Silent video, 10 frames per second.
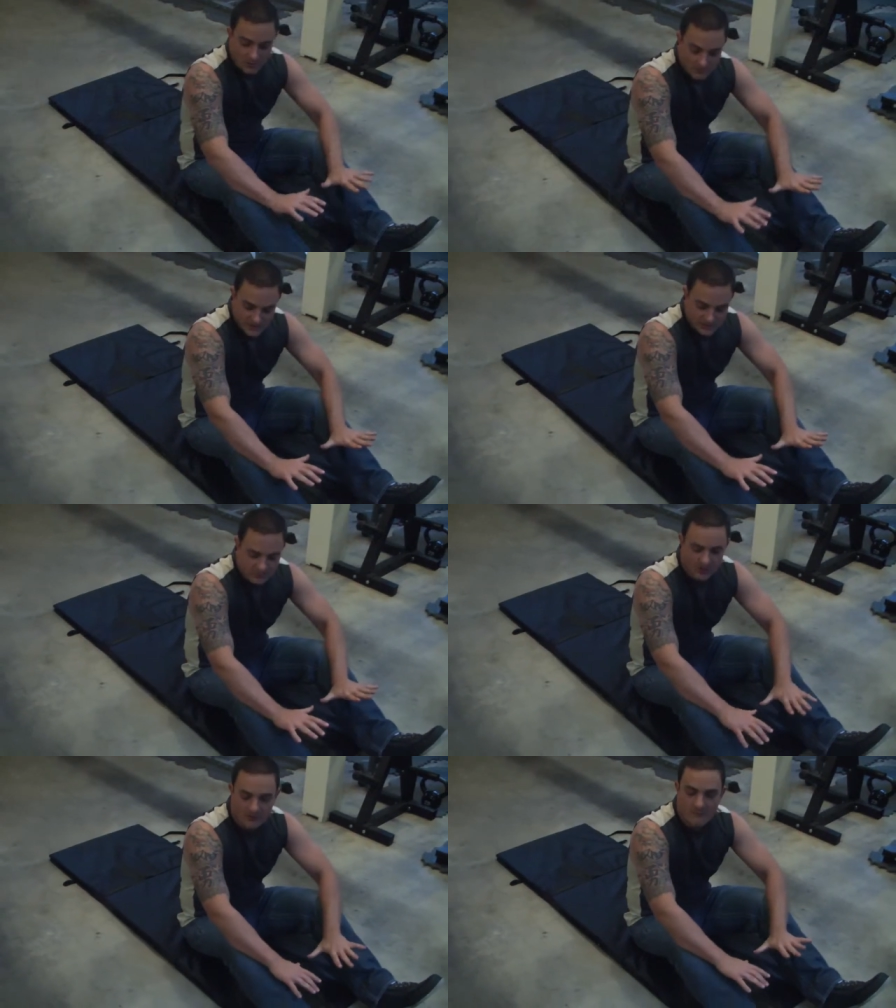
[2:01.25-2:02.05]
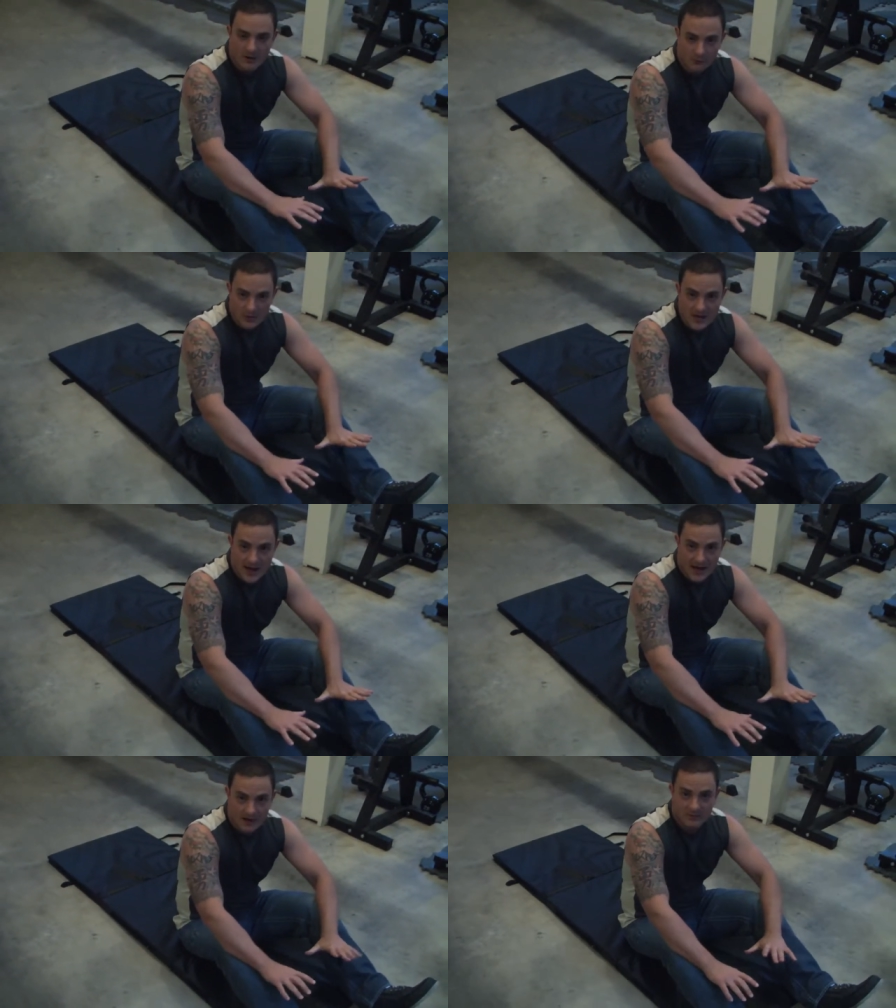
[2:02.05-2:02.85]
The biggest part of my
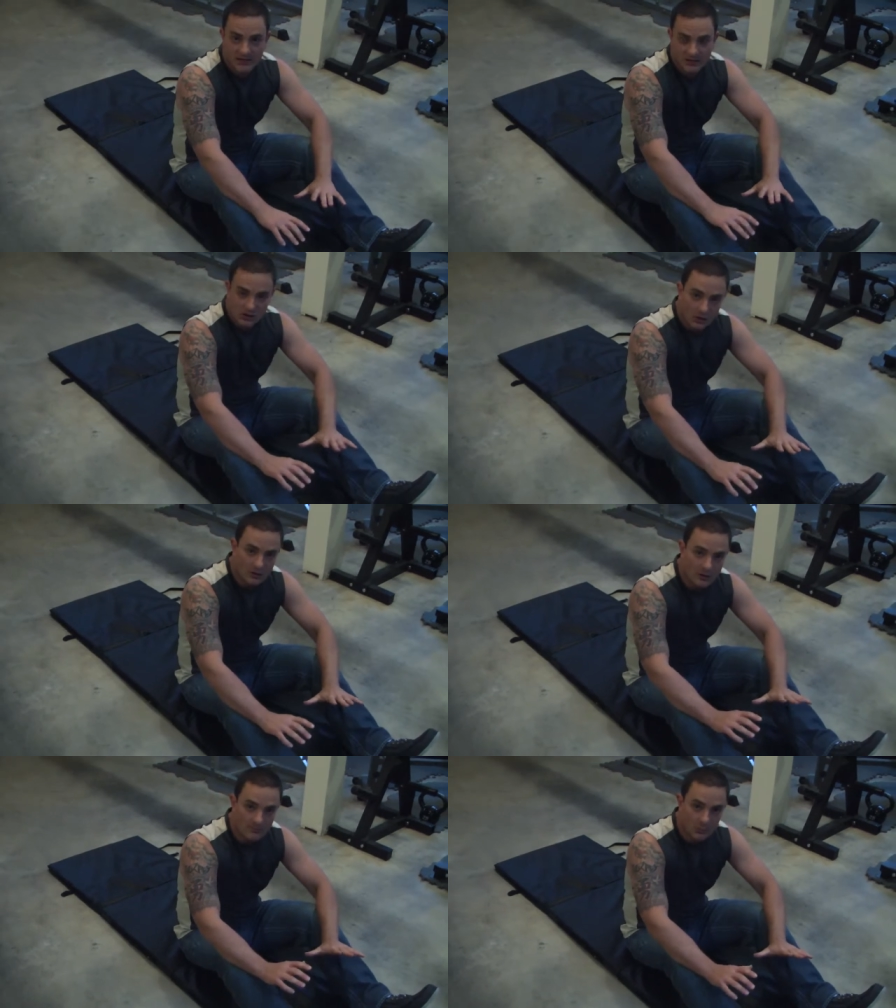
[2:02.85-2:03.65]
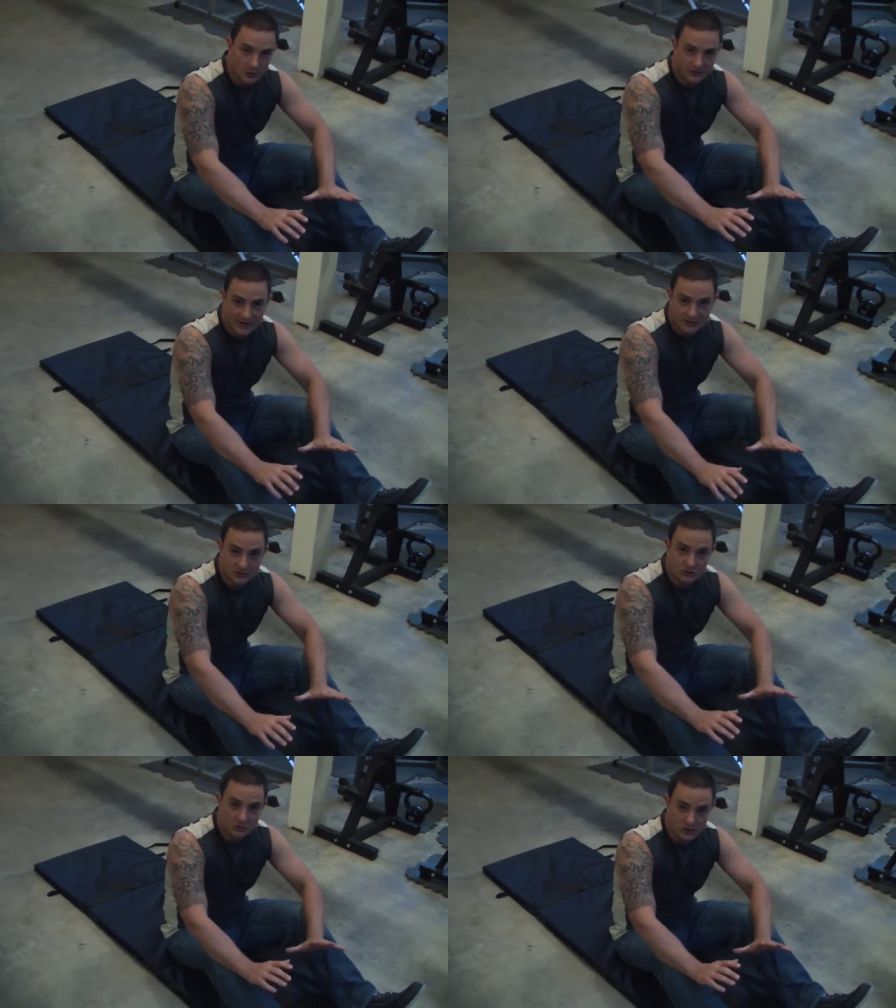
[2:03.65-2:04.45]
rehab, it's all going to boil
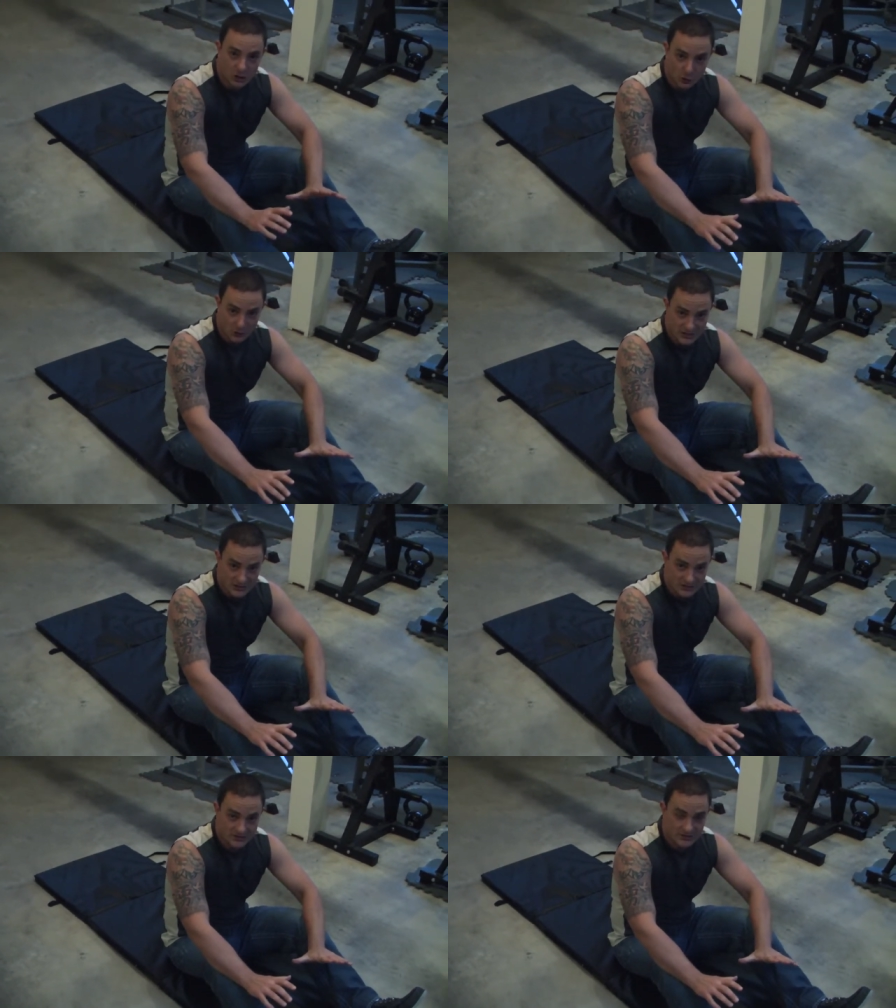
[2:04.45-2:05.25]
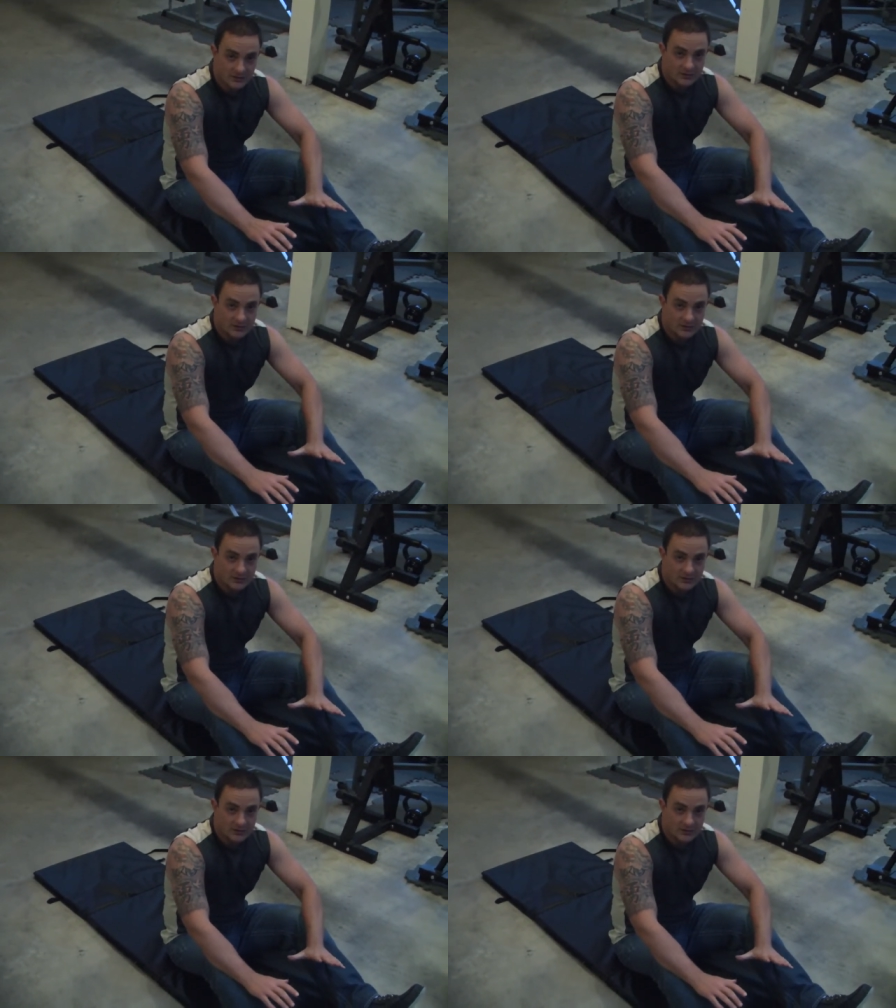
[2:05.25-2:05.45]
down to degrees.